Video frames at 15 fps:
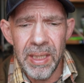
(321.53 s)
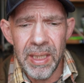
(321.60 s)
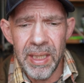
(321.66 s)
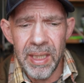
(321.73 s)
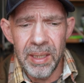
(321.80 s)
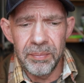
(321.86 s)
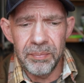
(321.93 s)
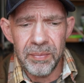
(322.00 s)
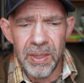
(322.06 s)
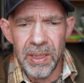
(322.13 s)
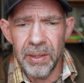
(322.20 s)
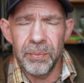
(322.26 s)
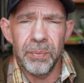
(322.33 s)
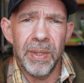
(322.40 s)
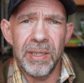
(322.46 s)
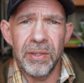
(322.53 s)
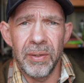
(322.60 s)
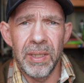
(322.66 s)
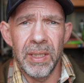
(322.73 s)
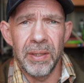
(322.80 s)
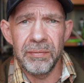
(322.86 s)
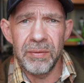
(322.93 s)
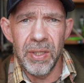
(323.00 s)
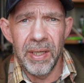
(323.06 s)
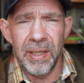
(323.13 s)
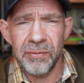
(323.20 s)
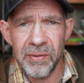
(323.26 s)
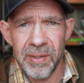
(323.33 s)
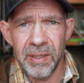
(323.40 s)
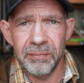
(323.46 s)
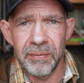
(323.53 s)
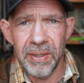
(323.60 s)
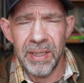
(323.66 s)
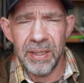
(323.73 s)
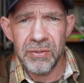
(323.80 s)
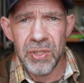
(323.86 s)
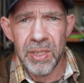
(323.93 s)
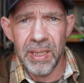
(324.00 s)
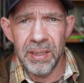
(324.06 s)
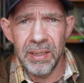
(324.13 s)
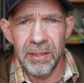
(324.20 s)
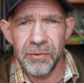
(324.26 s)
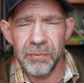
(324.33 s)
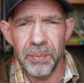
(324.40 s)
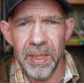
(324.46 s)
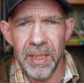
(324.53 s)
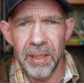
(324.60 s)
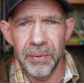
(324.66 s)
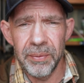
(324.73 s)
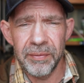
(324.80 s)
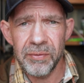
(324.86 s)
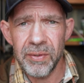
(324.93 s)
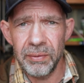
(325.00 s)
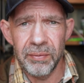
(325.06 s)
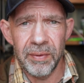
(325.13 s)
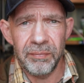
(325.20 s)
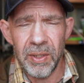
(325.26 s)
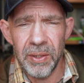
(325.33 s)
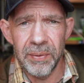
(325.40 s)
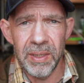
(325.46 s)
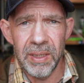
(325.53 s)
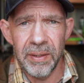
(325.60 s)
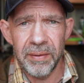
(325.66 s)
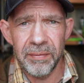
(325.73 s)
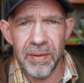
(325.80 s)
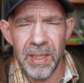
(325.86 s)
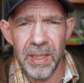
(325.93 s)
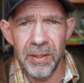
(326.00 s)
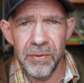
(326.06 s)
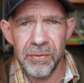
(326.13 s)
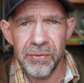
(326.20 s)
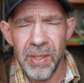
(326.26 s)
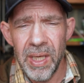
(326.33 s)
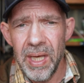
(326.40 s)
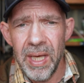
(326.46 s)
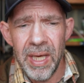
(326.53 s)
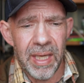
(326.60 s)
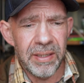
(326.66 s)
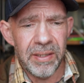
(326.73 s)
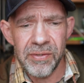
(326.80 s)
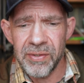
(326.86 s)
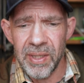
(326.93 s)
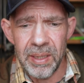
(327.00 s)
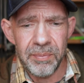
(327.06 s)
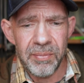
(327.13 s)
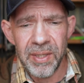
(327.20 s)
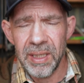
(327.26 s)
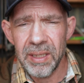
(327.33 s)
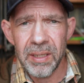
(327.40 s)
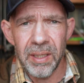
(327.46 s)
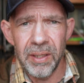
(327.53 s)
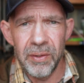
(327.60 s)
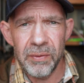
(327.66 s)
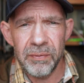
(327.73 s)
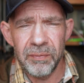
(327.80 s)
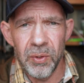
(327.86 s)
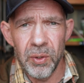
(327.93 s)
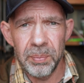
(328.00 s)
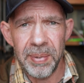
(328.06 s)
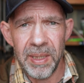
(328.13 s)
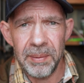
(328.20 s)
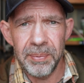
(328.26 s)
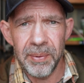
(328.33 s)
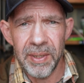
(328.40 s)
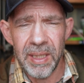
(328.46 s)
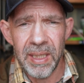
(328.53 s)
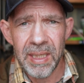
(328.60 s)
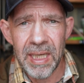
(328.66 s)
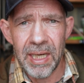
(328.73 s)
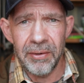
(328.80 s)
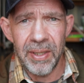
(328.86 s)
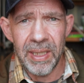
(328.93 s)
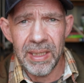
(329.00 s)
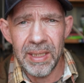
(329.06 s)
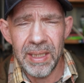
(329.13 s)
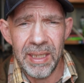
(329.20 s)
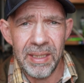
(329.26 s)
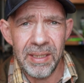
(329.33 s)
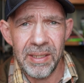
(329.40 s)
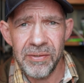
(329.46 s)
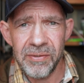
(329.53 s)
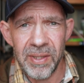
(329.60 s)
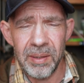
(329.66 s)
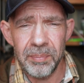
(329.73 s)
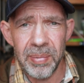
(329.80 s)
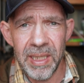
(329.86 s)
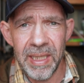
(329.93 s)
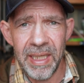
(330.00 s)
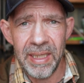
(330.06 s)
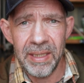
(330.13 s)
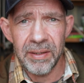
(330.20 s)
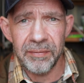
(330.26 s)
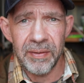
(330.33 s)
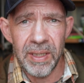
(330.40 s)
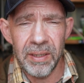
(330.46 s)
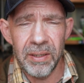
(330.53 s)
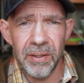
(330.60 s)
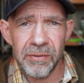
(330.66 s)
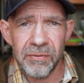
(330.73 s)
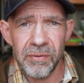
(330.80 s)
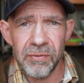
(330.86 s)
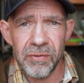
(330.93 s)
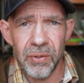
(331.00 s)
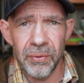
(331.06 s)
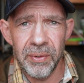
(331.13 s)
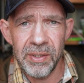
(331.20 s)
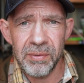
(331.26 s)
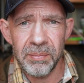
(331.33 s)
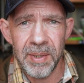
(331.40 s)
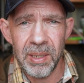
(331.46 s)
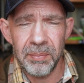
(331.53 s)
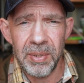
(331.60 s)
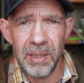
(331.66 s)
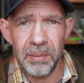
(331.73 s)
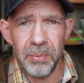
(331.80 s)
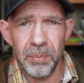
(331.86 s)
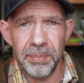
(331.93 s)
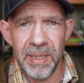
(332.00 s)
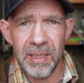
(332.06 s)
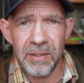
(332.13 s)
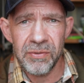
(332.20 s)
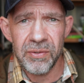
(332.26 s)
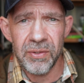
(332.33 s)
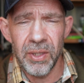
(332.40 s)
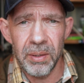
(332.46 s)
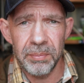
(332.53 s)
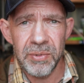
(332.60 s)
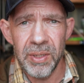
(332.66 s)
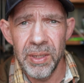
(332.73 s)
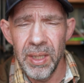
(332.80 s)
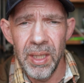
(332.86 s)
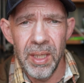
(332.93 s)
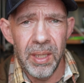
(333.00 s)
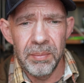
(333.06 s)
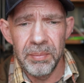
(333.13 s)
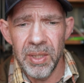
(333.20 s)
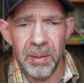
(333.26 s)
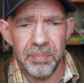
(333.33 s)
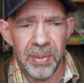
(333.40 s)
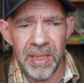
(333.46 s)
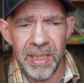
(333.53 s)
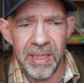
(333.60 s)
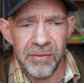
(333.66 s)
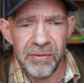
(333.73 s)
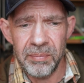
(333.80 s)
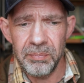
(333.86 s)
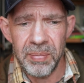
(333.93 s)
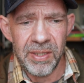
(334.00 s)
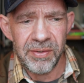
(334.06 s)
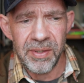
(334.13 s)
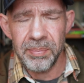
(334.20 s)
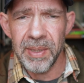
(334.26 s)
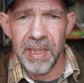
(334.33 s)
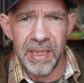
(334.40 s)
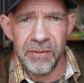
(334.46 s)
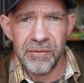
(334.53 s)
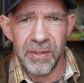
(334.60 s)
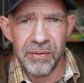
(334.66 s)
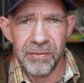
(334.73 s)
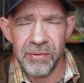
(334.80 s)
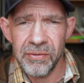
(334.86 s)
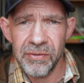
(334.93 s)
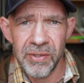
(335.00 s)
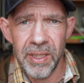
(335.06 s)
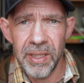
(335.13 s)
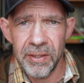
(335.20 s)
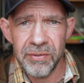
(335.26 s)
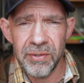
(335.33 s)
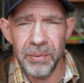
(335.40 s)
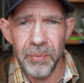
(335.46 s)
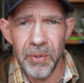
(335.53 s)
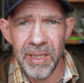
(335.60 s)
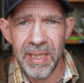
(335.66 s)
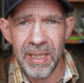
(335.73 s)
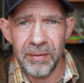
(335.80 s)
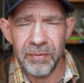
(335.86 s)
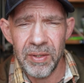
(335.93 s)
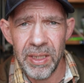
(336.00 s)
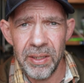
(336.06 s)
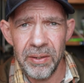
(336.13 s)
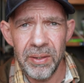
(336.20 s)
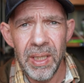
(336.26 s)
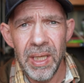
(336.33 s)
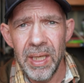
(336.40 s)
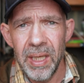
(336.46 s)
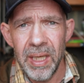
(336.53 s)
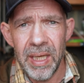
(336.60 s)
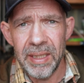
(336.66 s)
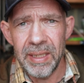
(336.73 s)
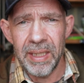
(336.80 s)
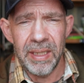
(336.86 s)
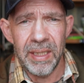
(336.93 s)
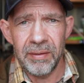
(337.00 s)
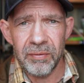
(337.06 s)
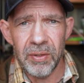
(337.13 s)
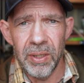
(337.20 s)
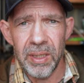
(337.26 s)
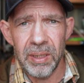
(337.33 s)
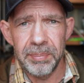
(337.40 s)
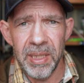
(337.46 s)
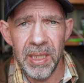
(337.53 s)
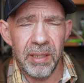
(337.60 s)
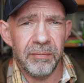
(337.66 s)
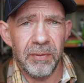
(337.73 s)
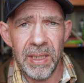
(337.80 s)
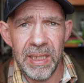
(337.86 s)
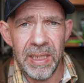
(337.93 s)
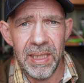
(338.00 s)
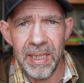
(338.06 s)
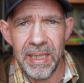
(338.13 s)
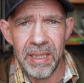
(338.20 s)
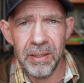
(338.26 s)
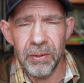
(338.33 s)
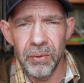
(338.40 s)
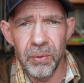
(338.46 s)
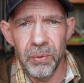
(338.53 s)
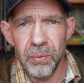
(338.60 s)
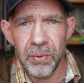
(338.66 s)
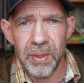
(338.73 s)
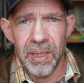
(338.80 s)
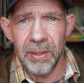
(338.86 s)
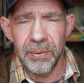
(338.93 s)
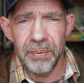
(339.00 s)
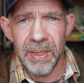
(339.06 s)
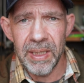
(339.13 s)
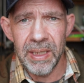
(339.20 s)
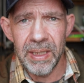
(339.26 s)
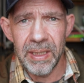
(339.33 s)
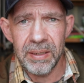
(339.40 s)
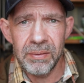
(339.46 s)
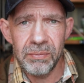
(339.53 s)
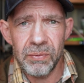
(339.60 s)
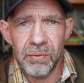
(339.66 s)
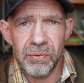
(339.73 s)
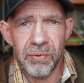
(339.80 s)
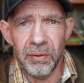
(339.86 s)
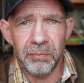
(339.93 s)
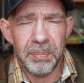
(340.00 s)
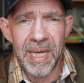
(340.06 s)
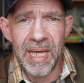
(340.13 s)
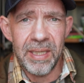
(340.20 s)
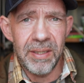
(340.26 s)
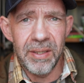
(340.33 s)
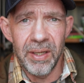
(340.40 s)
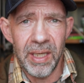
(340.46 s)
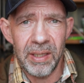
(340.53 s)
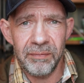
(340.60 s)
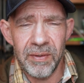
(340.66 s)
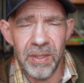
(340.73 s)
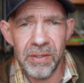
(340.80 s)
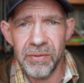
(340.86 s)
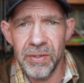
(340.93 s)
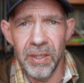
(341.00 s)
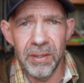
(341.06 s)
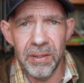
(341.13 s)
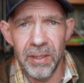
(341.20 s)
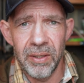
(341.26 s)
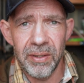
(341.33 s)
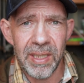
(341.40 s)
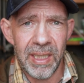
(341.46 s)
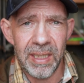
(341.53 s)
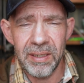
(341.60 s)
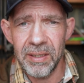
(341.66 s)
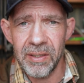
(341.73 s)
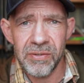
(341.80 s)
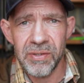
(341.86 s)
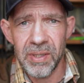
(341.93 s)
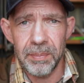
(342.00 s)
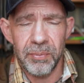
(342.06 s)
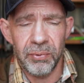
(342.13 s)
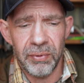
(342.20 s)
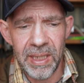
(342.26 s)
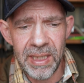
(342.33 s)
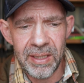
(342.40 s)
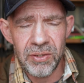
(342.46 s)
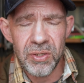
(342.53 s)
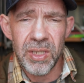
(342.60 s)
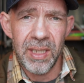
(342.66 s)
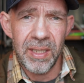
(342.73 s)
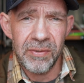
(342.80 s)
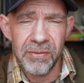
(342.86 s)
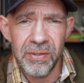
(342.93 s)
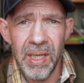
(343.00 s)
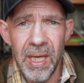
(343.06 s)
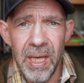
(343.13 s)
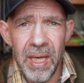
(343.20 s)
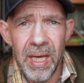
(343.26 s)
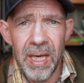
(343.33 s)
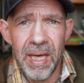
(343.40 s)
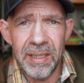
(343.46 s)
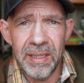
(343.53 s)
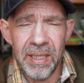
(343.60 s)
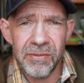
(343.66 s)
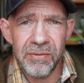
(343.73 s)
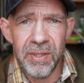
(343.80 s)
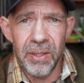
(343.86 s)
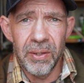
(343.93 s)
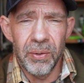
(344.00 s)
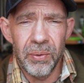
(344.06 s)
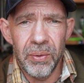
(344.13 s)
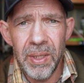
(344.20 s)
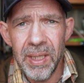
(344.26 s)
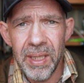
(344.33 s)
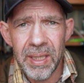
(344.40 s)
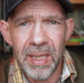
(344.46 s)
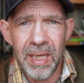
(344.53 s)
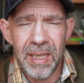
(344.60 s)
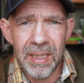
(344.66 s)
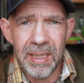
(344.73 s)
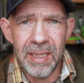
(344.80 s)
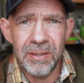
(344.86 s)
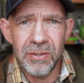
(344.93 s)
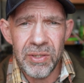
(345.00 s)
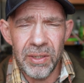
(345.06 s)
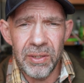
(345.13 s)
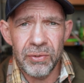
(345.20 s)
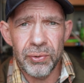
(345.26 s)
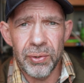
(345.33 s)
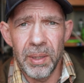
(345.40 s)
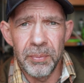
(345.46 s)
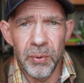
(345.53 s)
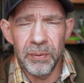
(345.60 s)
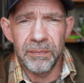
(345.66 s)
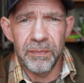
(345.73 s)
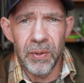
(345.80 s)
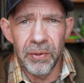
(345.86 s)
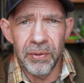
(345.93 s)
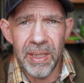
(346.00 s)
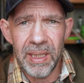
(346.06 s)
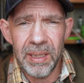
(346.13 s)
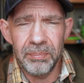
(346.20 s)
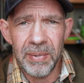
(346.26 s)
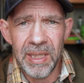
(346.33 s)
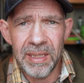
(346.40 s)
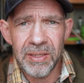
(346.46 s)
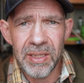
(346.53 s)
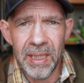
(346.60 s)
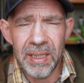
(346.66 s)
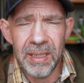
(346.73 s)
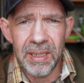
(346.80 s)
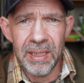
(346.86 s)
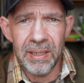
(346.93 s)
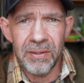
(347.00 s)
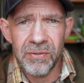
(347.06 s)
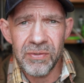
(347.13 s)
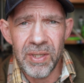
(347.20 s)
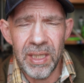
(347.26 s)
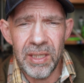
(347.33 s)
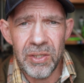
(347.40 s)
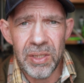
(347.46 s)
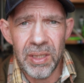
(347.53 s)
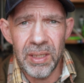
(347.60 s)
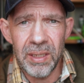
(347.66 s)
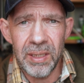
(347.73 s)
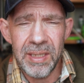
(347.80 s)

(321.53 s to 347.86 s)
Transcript: You know, we do a lot of nice stuff on this channel as well. Obviously, review a lot of those. And the same thing goes for people that are carrying an EDC blade. I've heard lots of stories about people being stopped by police in busy places and searched and what have you. And then they've got a perfectly legal, you know, sort of pen knife that's non-locking, that's sub 3 inches, and they're still getting into trouble for it and being taken down the station.